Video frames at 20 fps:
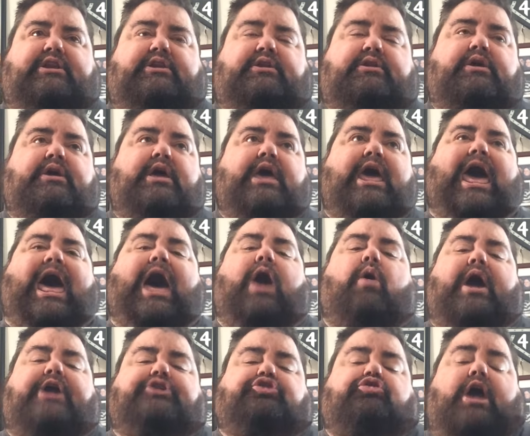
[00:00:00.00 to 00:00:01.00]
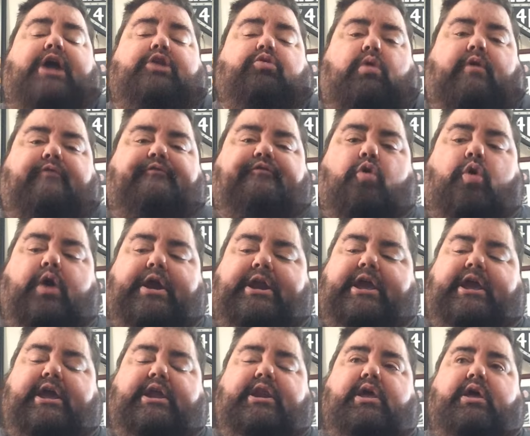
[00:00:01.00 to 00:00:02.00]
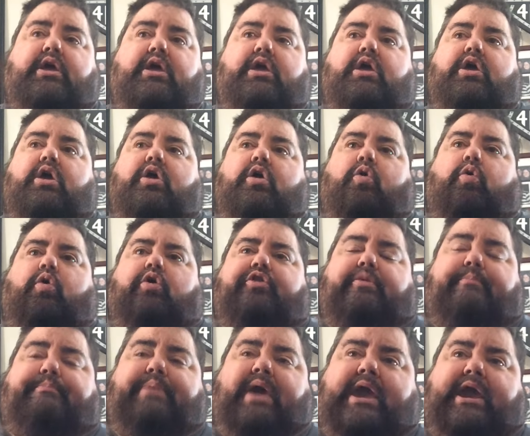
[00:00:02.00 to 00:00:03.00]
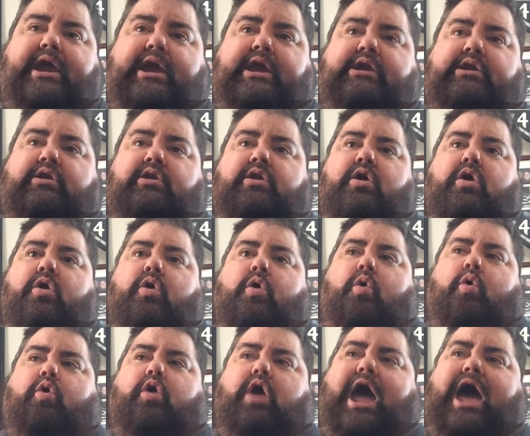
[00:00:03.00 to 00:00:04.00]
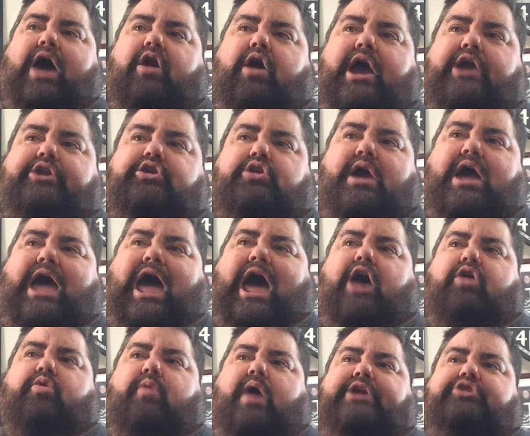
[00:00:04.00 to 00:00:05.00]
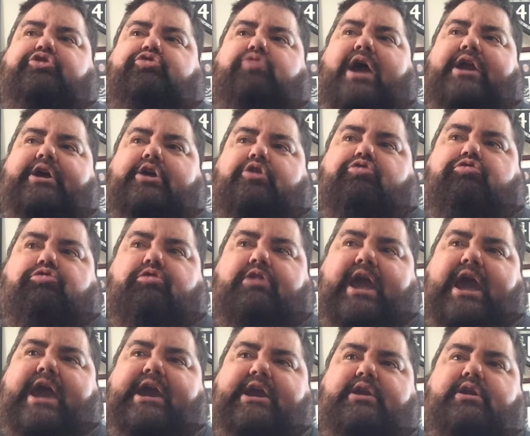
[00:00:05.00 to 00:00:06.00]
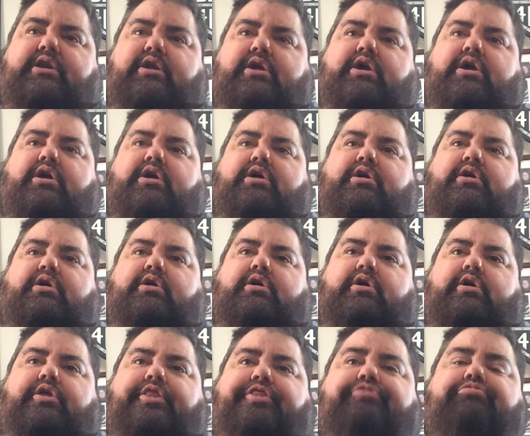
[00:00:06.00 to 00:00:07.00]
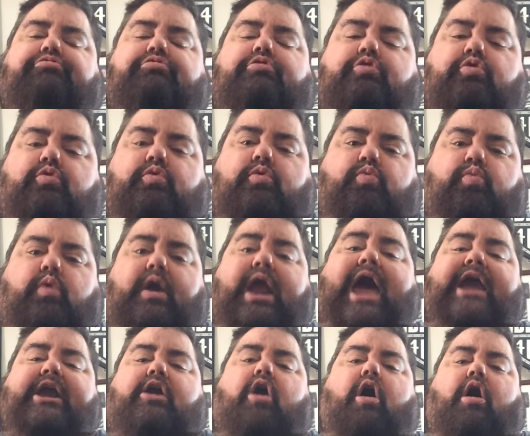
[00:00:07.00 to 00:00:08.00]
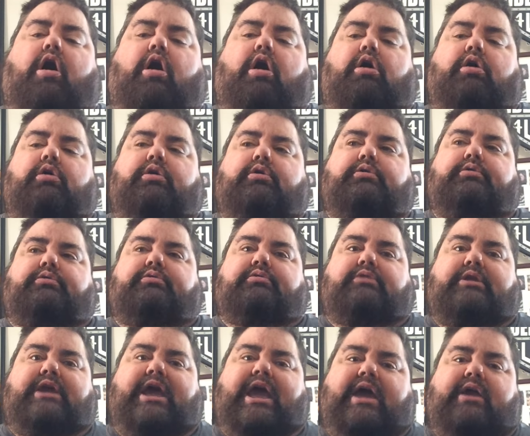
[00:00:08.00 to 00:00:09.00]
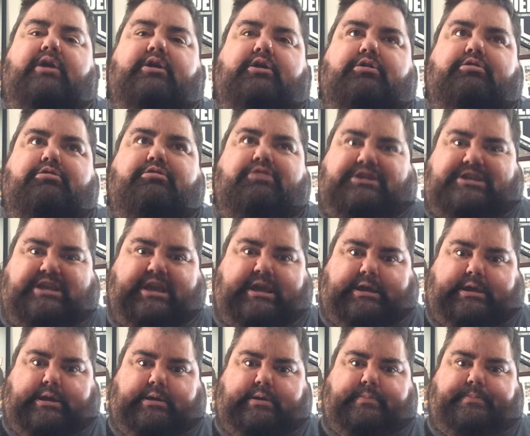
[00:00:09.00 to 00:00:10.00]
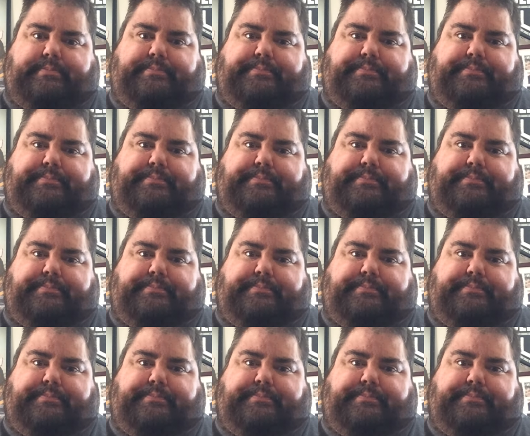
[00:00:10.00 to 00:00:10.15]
and how I try to avoid it or the pain or how do I try to create through what I call critique.